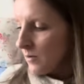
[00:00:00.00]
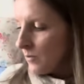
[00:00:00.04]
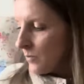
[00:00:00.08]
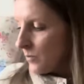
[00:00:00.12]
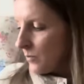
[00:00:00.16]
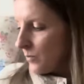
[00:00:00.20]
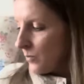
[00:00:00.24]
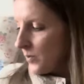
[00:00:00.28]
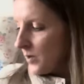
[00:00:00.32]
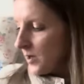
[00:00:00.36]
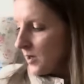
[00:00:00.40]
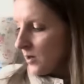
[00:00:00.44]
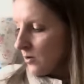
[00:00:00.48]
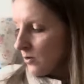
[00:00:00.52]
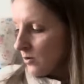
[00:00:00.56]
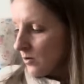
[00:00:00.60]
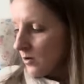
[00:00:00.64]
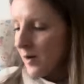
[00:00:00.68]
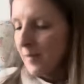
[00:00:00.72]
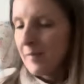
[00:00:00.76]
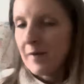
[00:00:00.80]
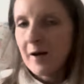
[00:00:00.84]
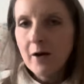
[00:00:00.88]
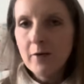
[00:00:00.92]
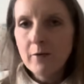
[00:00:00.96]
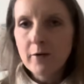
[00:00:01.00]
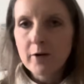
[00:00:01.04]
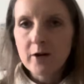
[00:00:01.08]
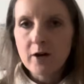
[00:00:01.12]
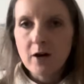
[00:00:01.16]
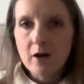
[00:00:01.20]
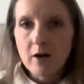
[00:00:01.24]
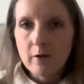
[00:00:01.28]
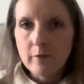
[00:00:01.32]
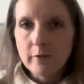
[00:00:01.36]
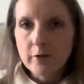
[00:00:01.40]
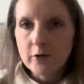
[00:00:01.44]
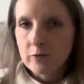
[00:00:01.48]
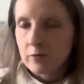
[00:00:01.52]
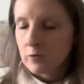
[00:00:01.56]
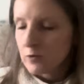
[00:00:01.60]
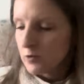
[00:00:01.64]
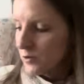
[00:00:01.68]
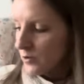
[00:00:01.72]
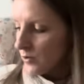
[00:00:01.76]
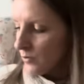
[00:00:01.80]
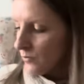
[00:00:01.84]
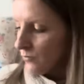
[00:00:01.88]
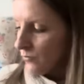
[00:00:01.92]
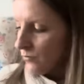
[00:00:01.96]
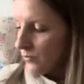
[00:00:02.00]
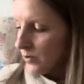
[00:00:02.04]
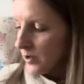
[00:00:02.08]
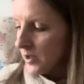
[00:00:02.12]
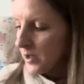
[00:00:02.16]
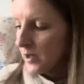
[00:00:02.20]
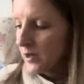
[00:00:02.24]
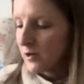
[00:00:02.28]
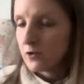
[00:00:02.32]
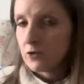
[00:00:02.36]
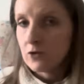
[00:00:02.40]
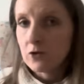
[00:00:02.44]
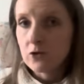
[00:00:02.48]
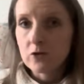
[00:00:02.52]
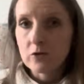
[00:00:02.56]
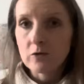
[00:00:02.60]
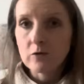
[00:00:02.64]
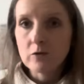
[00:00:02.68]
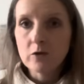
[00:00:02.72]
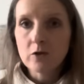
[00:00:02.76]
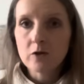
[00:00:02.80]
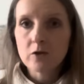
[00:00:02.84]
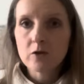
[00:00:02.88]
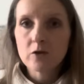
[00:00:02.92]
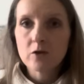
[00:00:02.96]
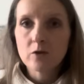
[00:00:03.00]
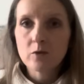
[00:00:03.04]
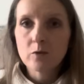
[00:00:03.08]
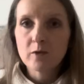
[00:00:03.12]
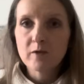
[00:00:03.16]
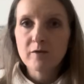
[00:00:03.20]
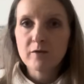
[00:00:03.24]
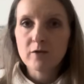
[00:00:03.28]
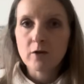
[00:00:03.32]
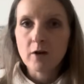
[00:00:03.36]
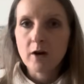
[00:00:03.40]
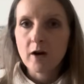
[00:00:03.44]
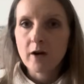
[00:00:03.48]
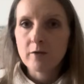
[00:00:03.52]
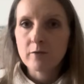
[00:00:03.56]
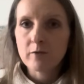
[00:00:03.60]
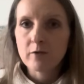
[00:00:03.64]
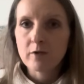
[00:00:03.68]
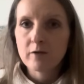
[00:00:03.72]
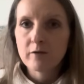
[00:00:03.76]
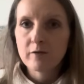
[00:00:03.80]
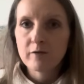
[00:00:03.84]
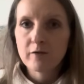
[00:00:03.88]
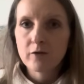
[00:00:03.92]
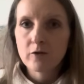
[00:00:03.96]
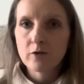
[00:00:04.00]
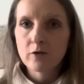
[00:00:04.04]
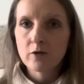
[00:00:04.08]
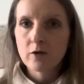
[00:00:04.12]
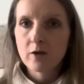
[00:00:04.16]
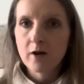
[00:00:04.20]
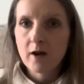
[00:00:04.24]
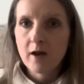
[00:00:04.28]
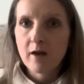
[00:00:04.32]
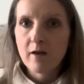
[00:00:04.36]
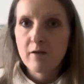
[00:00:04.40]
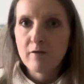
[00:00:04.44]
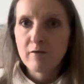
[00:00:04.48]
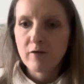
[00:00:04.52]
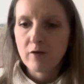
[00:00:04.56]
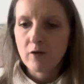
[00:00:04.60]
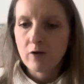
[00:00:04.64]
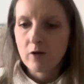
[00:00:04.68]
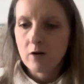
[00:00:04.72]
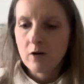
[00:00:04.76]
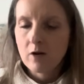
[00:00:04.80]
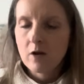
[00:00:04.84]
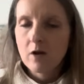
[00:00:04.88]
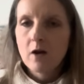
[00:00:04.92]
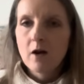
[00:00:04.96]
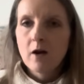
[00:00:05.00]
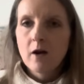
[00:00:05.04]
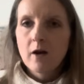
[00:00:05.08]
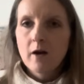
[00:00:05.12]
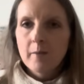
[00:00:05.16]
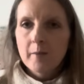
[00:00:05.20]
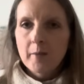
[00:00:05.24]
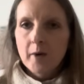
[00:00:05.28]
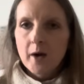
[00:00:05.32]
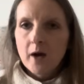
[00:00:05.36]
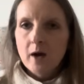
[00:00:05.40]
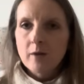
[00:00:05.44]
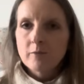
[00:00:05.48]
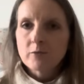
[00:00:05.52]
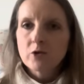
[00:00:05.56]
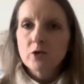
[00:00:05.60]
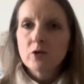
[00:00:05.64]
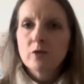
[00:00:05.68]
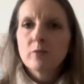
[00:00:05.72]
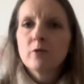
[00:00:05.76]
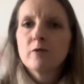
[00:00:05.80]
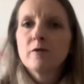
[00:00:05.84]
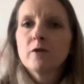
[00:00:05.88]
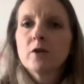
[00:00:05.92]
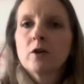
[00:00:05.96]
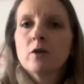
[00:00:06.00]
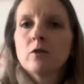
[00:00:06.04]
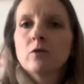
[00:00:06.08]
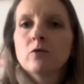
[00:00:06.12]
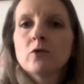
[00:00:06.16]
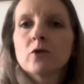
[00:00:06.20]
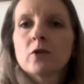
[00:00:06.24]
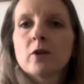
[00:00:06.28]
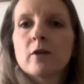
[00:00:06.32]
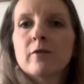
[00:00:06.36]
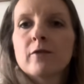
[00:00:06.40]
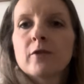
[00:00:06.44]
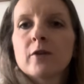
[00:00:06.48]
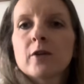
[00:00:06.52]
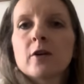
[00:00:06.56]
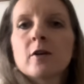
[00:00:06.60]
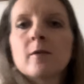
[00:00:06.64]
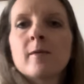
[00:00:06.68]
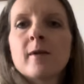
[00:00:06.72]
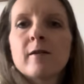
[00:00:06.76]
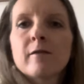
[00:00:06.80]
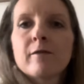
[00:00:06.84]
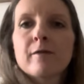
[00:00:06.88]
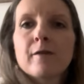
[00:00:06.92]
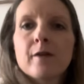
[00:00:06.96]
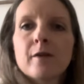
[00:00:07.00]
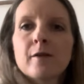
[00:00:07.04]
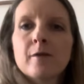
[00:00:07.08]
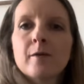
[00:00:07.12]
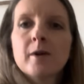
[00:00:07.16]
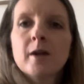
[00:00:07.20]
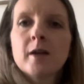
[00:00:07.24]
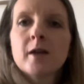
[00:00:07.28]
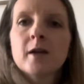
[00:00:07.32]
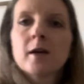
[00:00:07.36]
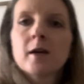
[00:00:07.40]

we got a power cut, which was really unusual because we've not had one forever. I'm just gonna move you closer, I feel like you're a bit far away.